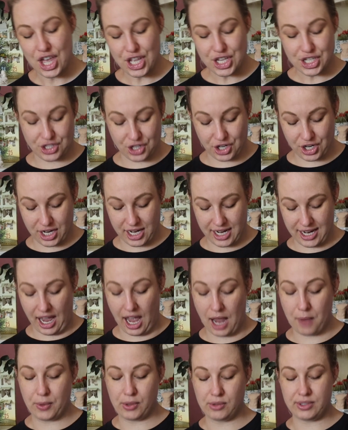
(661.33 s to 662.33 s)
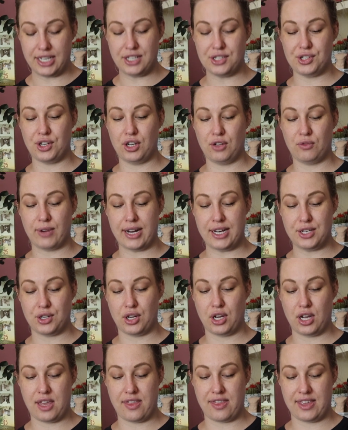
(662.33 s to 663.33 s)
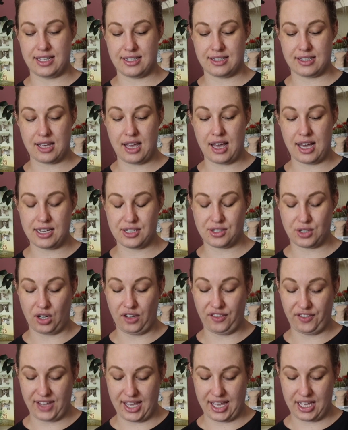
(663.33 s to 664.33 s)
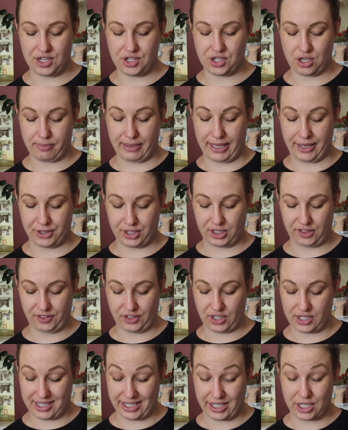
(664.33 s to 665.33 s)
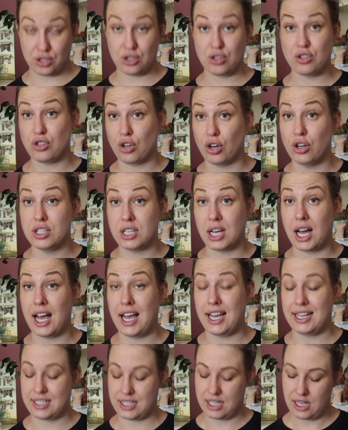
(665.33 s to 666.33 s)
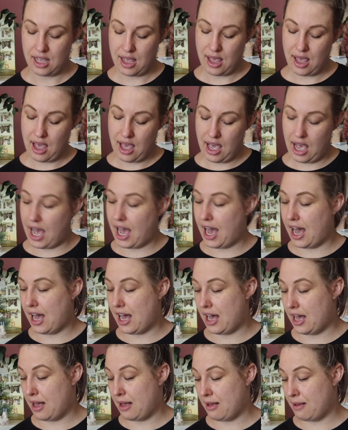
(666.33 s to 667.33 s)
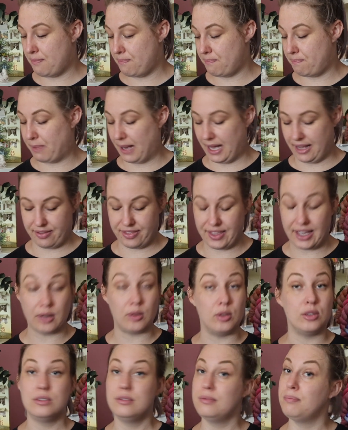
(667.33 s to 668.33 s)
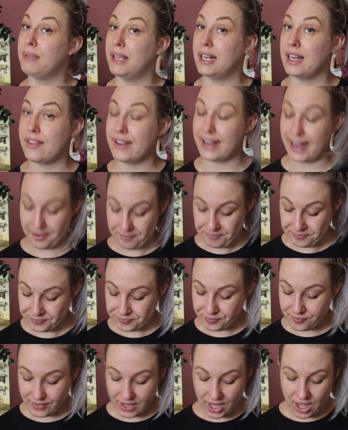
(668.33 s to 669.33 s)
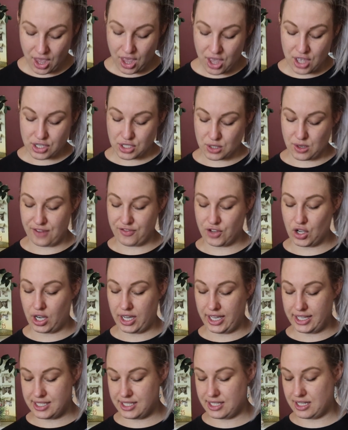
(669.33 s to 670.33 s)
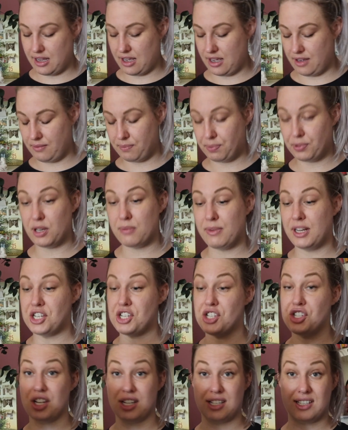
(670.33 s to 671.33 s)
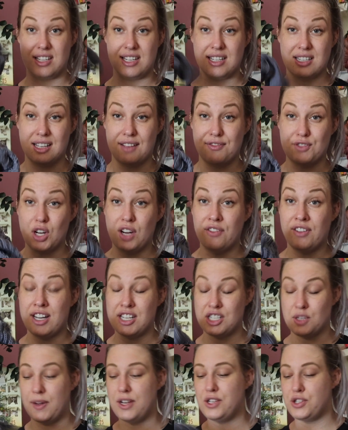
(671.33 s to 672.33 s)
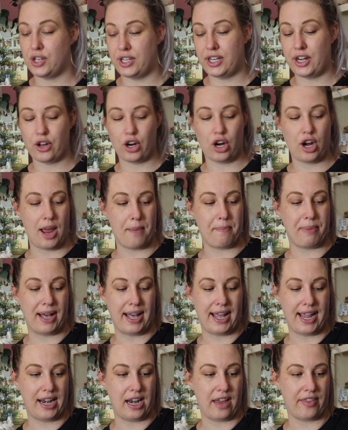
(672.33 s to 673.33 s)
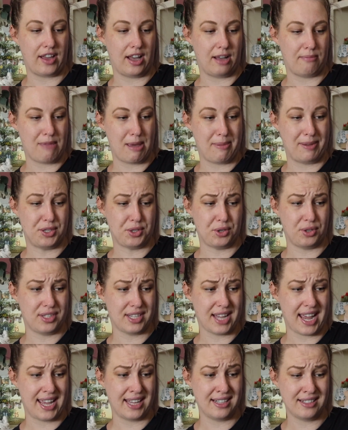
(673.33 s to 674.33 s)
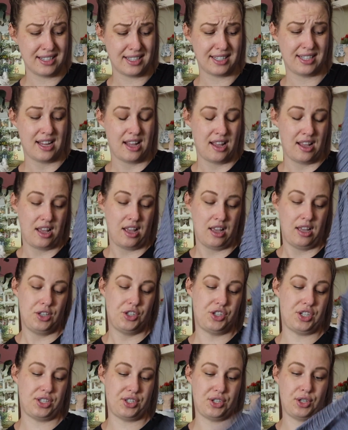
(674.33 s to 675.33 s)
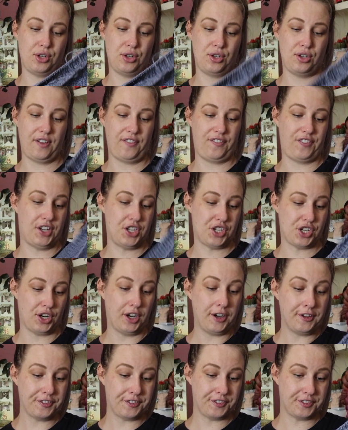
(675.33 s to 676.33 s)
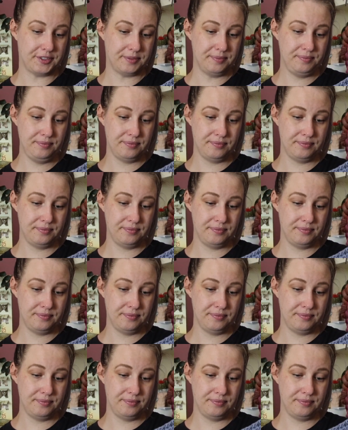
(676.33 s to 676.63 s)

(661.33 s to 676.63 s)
So I will need to redo this cast off edge or bind off because it is so tight, but that'll be another day. So I've got pretty much just this left over, so I do need to go and buy another maybe 2 skeins just to finish it off.